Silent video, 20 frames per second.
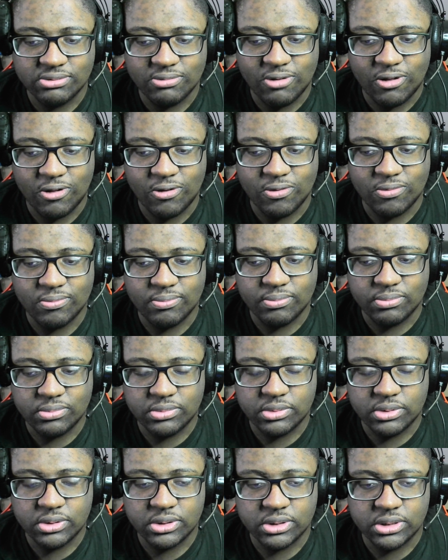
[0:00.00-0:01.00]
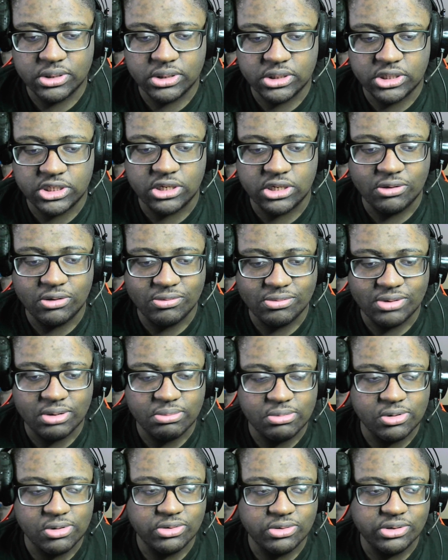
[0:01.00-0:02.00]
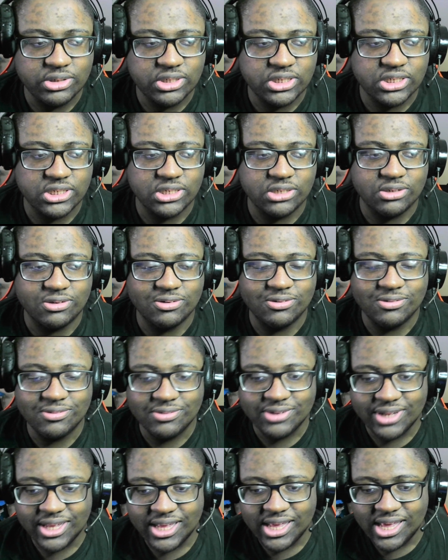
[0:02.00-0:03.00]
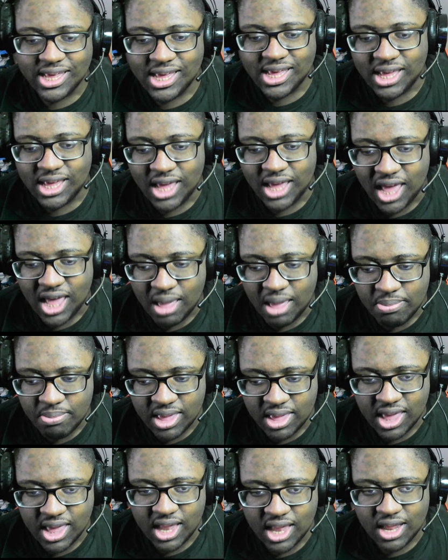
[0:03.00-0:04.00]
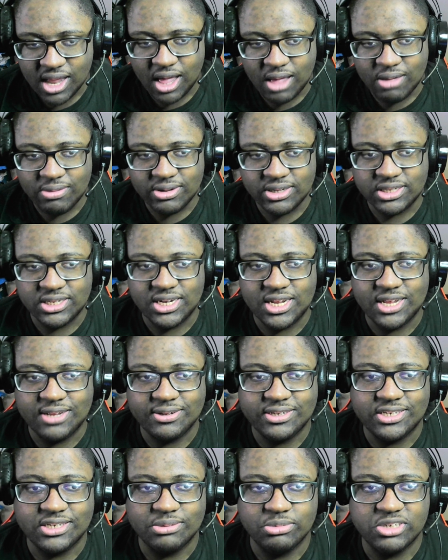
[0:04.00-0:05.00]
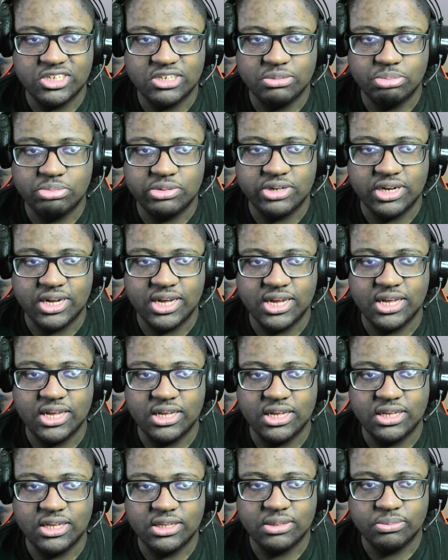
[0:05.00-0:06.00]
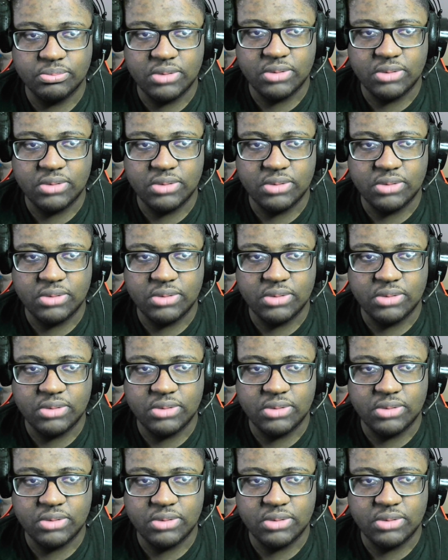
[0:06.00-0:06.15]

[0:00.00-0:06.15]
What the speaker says: Well, soon, of course. So, yeah, man, I always love some spring.